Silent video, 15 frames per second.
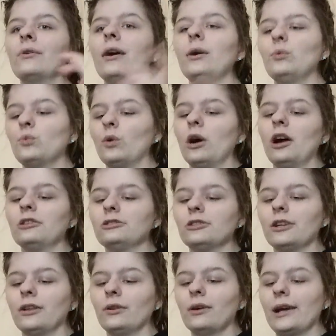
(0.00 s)
like, water
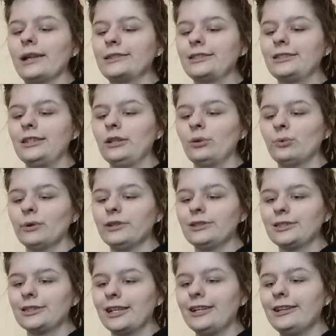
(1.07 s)
and, like,
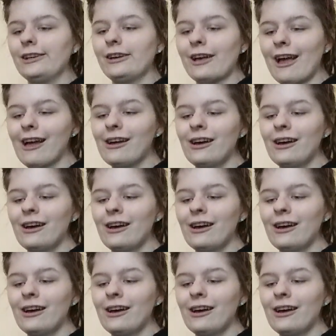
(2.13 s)
sequins in it.